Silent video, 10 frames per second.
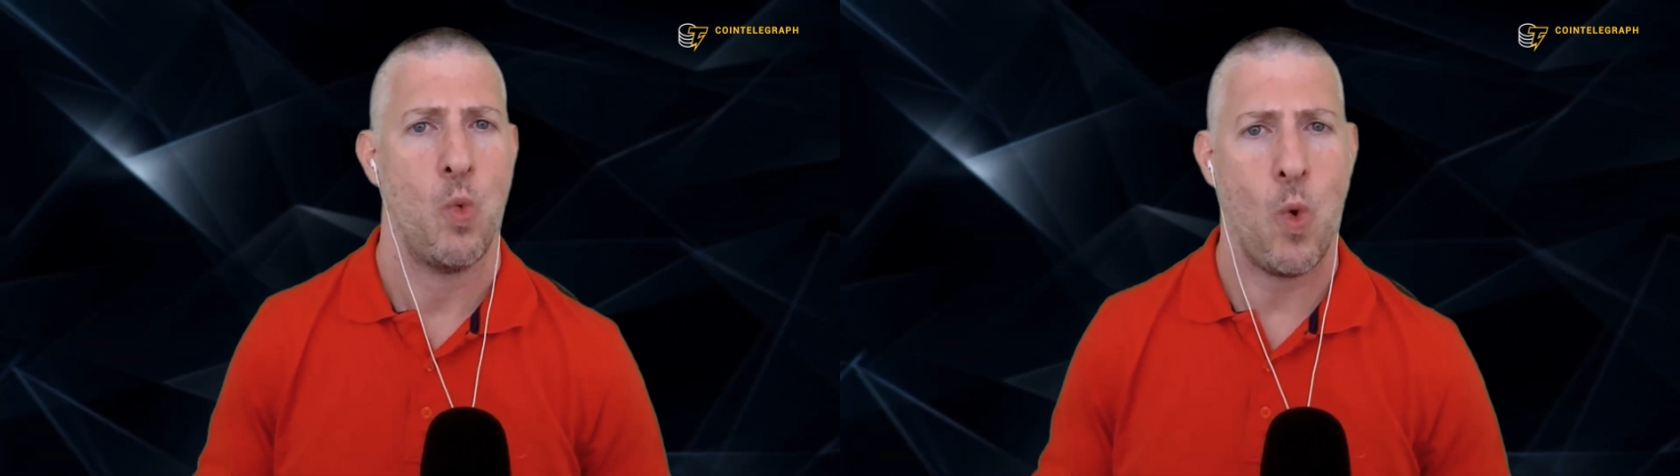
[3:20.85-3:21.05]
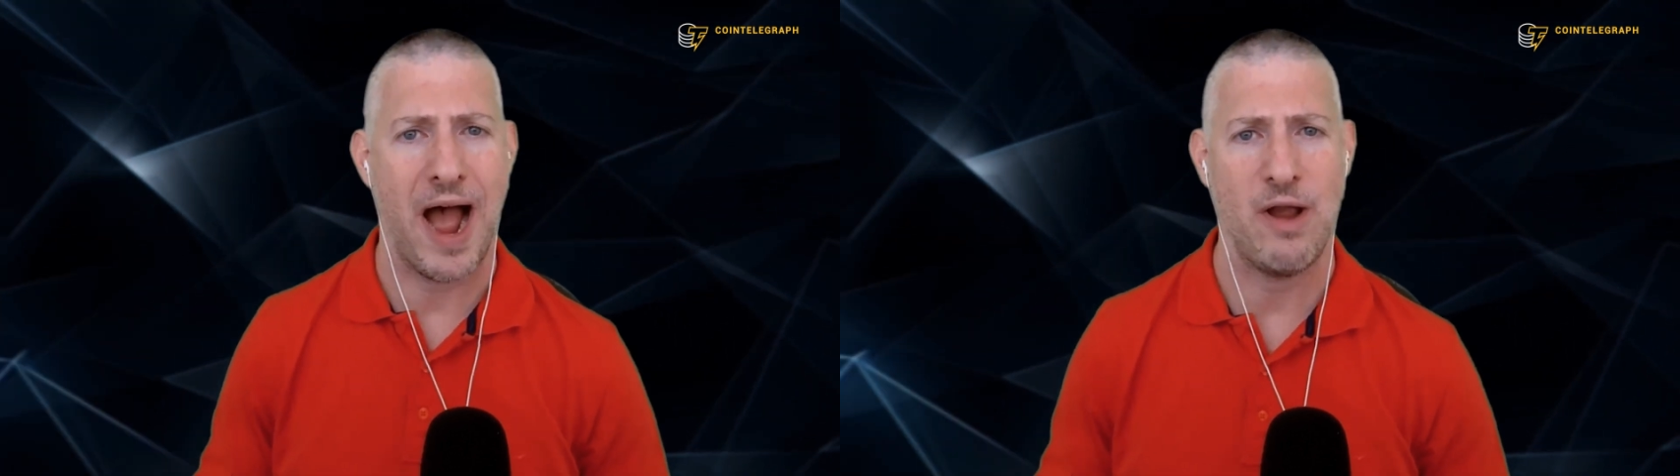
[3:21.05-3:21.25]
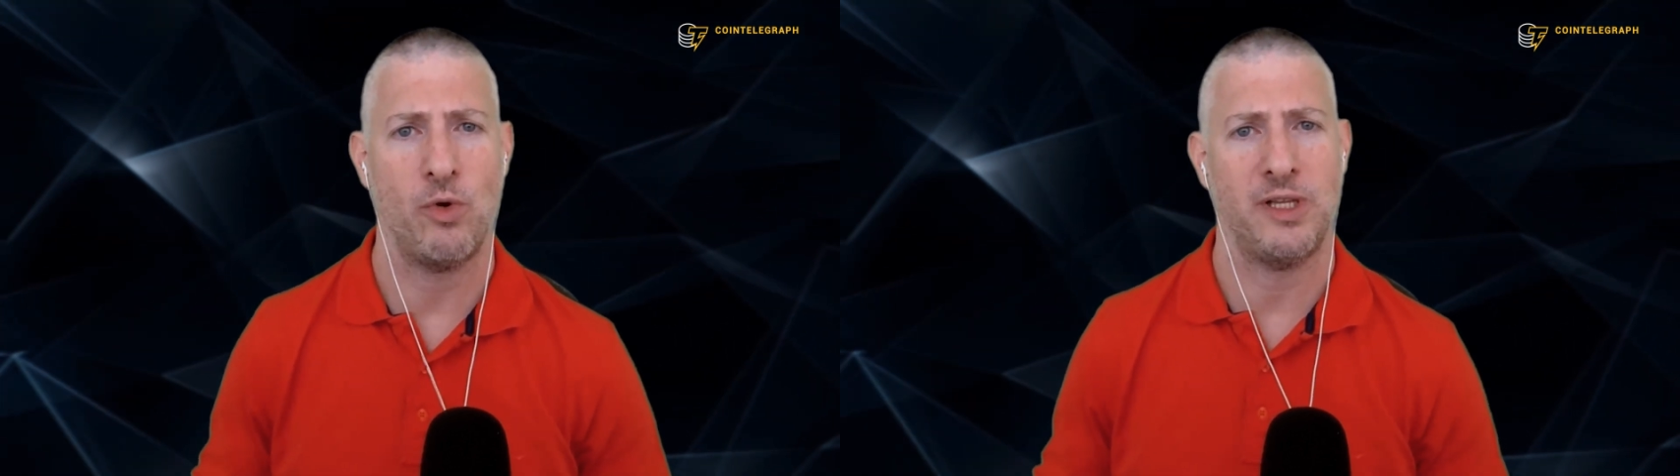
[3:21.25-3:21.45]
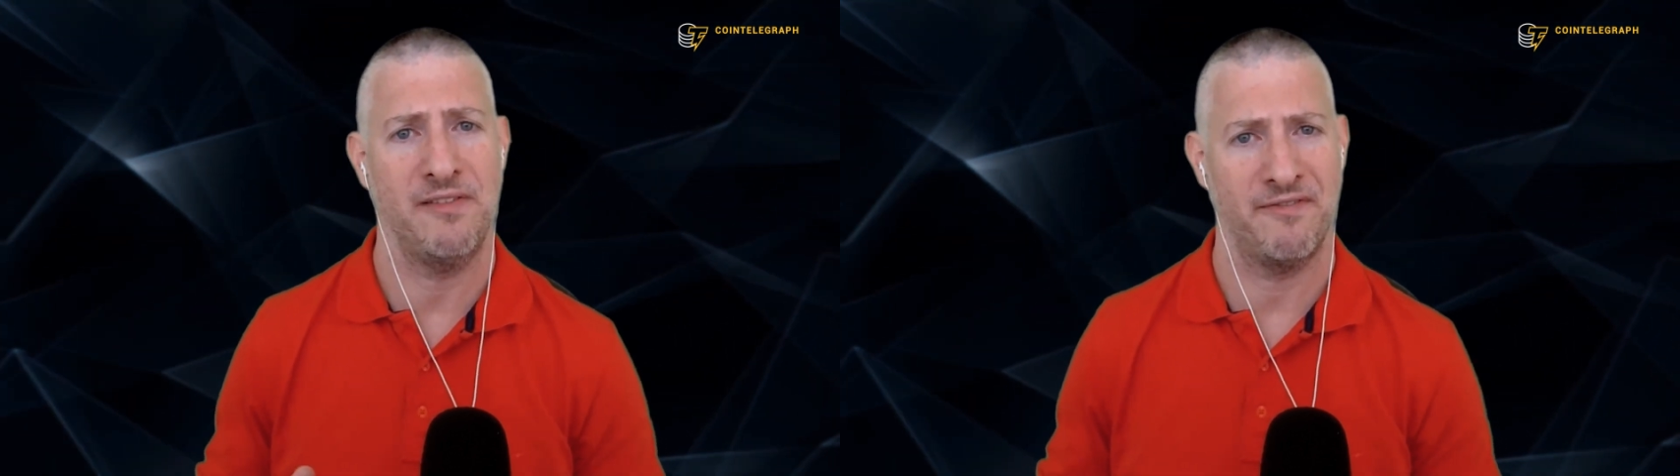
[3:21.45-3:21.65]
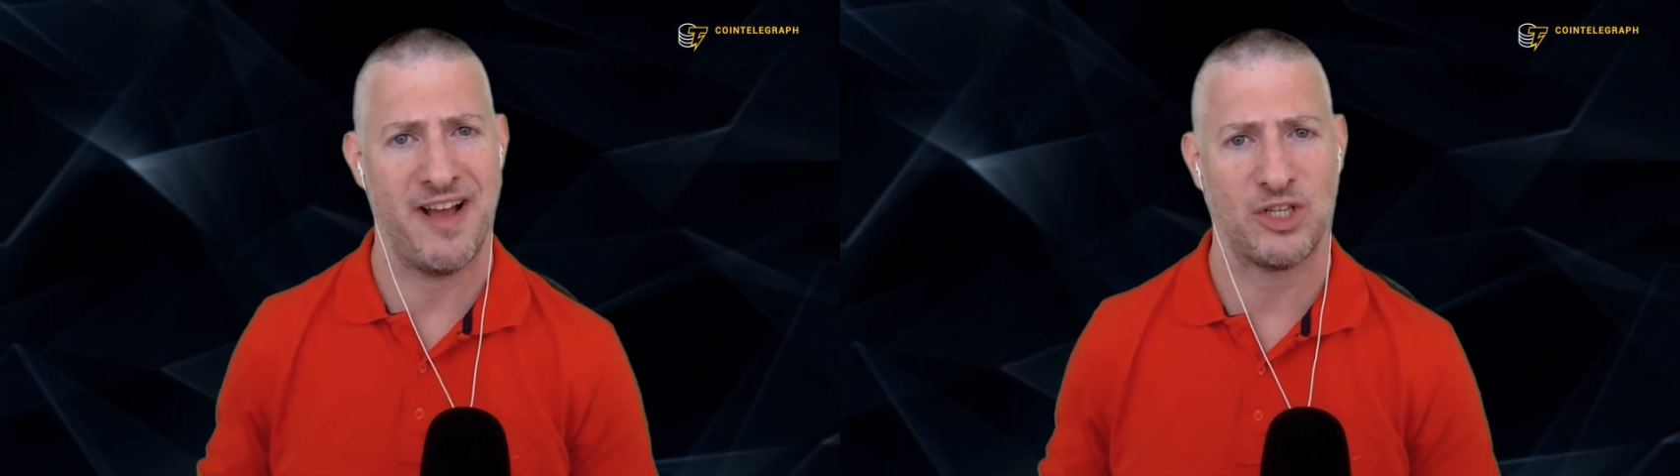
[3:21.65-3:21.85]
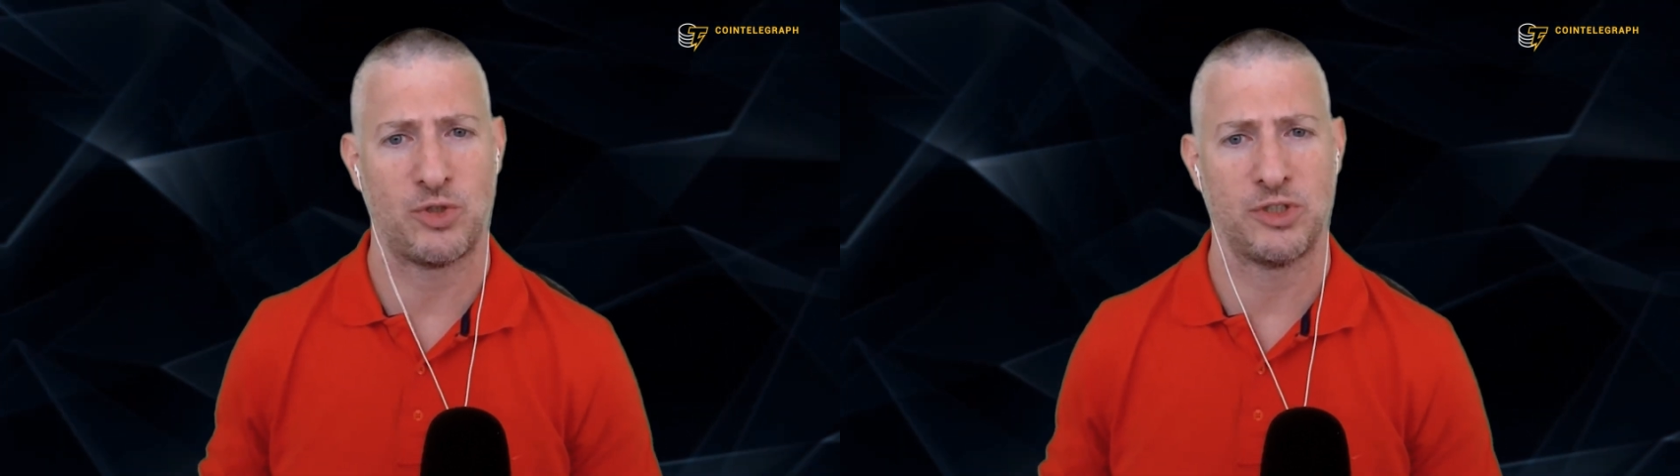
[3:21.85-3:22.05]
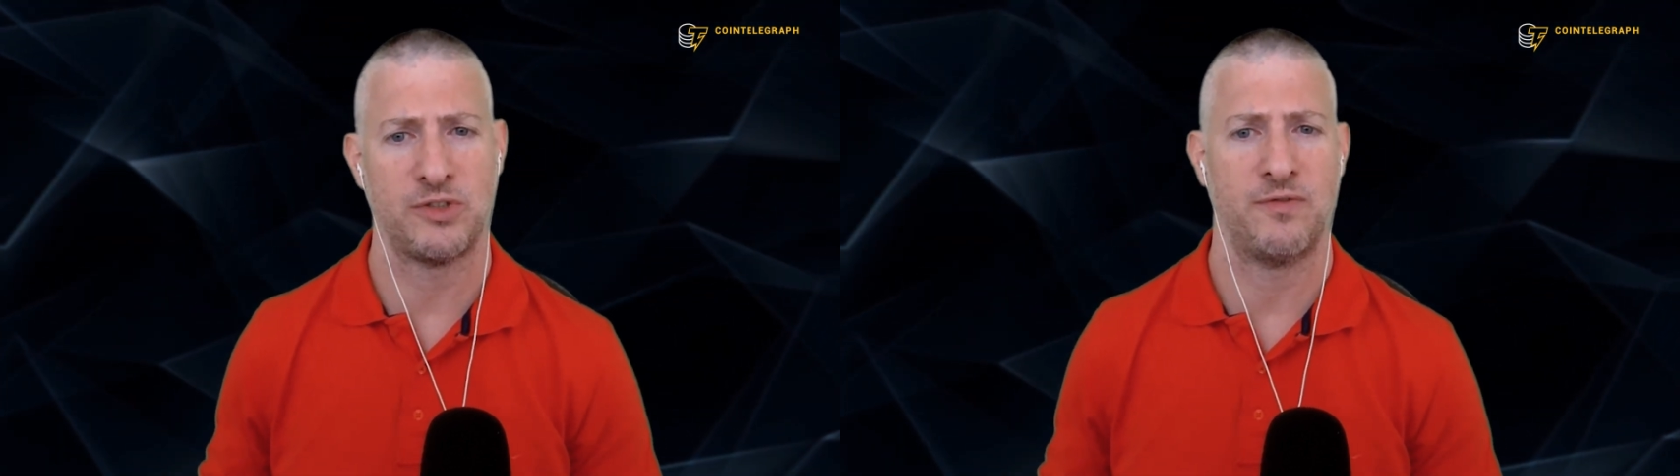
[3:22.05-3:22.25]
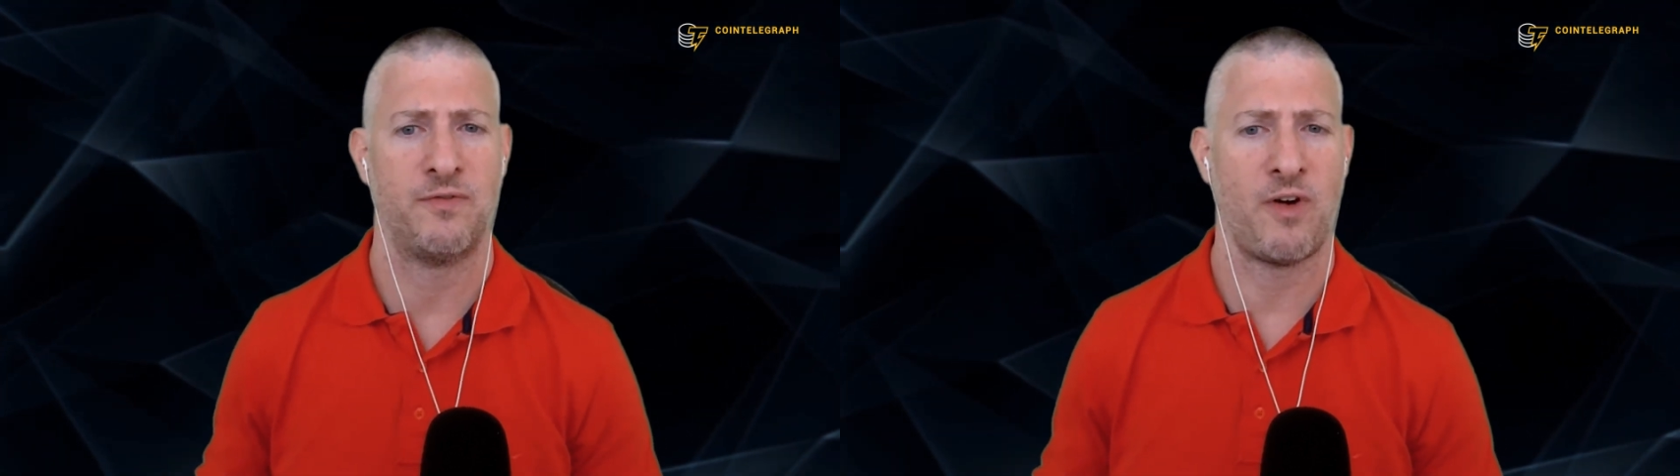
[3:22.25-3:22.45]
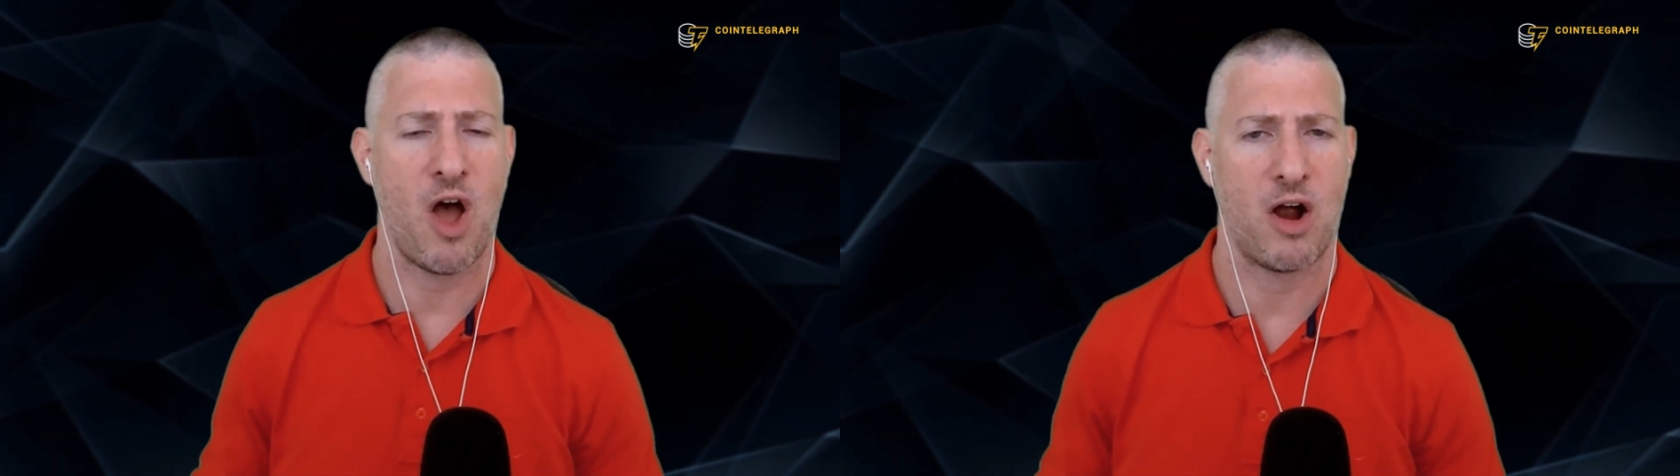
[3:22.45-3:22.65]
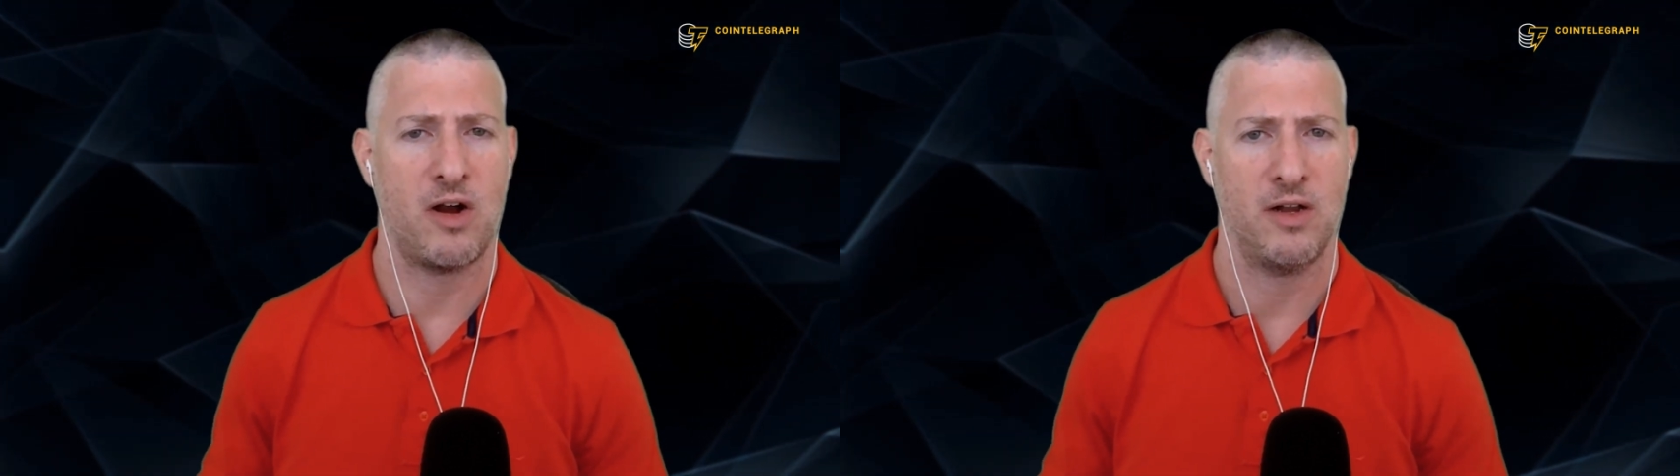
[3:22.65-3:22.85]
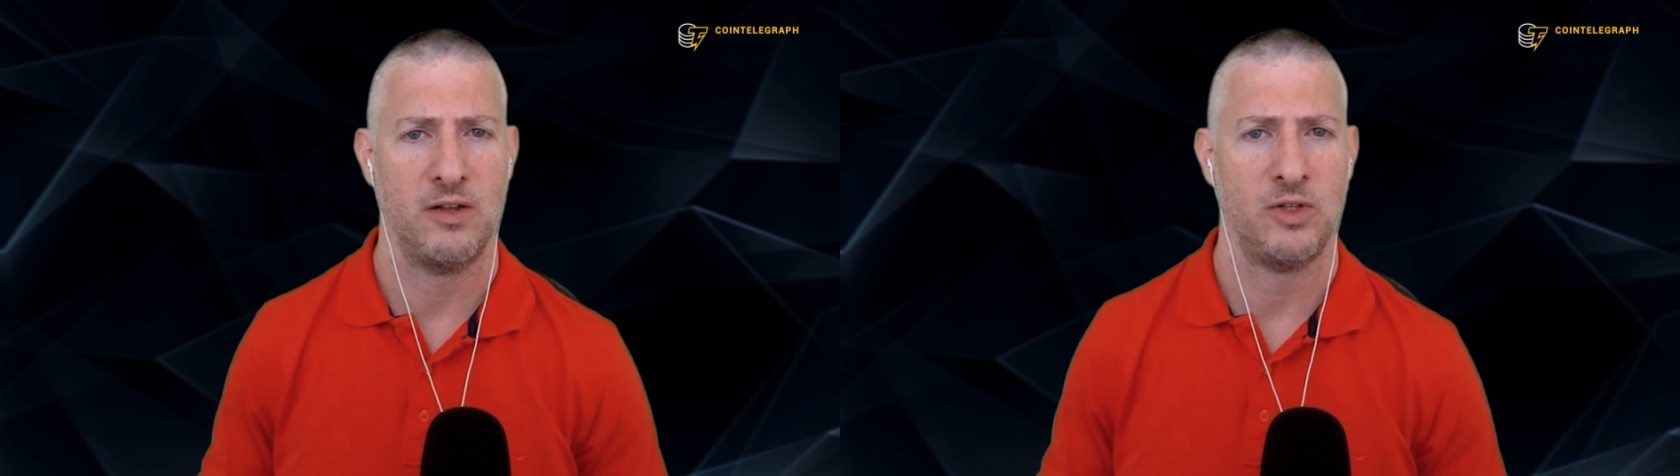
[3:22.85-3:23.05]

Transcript: why would investors flock